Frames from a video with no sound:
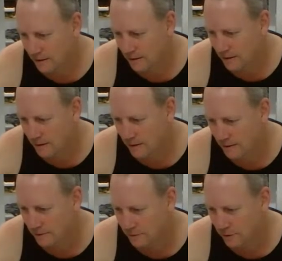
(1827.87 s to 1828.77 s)

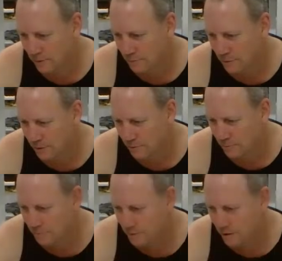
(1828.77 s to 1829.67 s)
I'm
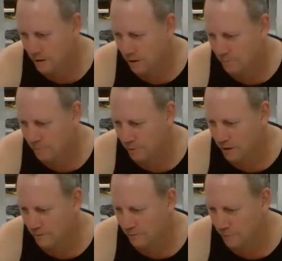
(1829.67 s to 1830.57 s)

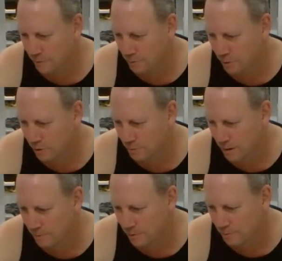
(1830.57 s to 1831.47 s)
reading from the bottom
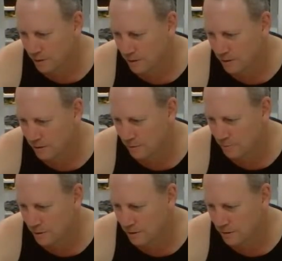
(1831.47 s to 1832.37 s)
up. I better
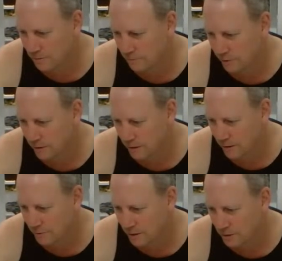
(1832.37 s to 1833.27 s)
read the
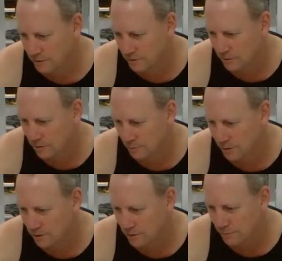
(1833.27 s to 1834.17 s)
other way because the
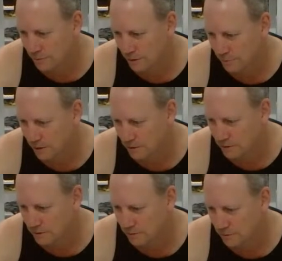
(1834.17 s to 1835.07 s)
comments don't make
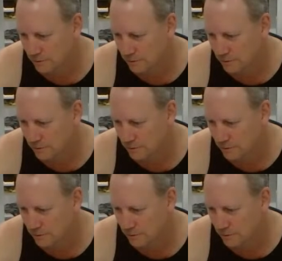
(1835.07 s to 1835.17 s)
much